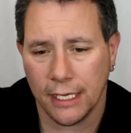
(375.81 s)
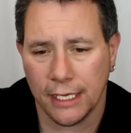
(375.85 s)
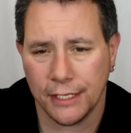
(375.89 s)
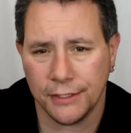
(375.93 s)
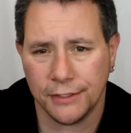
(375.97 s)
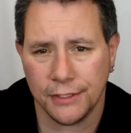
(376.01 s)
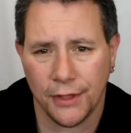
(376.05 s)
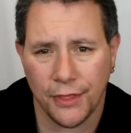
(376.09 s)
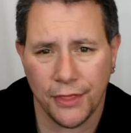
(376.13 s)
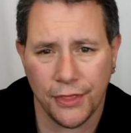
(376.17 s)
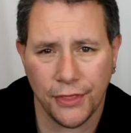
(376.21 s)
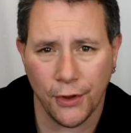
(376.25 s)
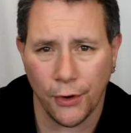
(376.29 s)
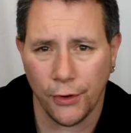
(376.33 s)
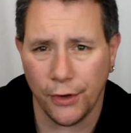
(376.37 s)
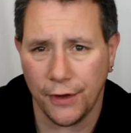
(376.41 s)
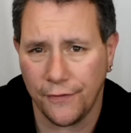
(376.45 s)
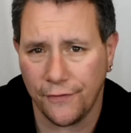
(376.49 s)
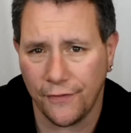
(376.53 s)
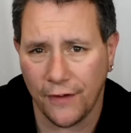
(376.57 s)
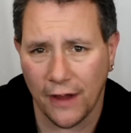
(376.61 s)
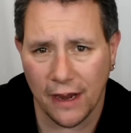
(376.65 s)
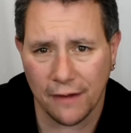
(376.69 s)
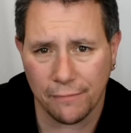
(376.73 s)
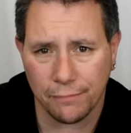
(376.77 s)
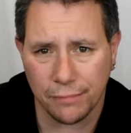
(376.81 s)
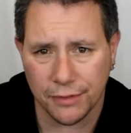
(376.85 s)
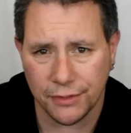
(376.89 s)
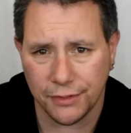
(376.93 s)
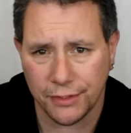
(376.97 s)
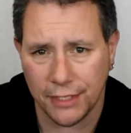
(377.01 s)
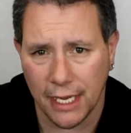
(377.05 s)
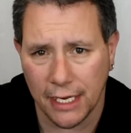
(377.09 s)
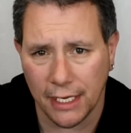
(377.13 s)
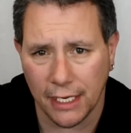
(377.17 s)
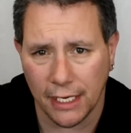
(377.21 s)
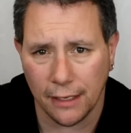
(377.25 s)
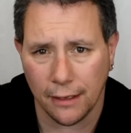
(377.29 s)
is a
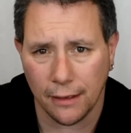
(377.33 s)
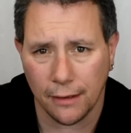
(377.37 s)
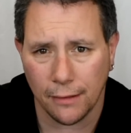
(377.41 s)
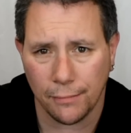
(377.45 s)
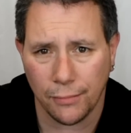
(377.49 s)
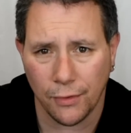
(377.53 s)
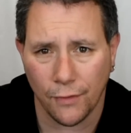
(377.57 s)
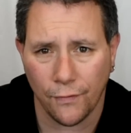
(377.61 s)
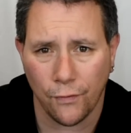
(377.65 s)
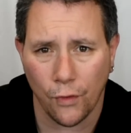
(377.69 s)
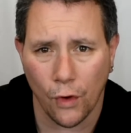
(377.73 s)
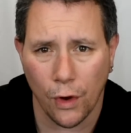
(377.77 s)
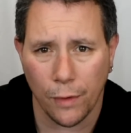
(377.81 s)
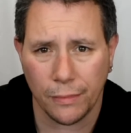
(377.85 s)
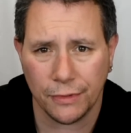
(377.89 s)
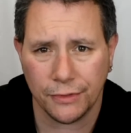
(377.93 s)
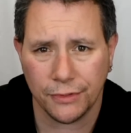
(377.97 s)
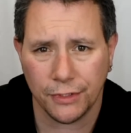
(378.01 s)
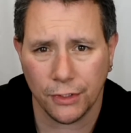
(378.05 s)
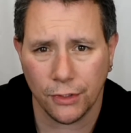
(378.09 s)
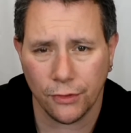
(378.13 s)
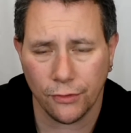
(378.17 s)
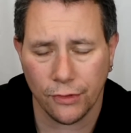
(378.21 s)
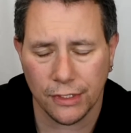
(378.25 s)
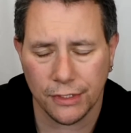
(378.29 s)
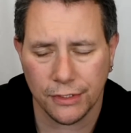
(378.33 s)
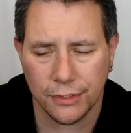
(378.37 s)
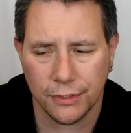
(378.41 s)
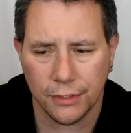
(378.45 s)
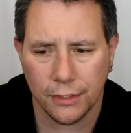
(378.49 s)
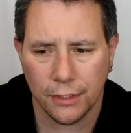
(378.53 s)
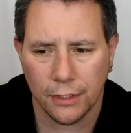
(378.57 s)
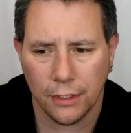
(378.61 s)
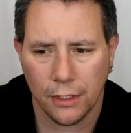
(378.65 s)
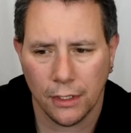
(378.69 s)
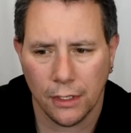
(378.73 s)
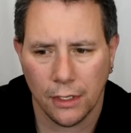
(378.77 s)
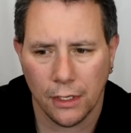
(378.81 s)
35% performance increase.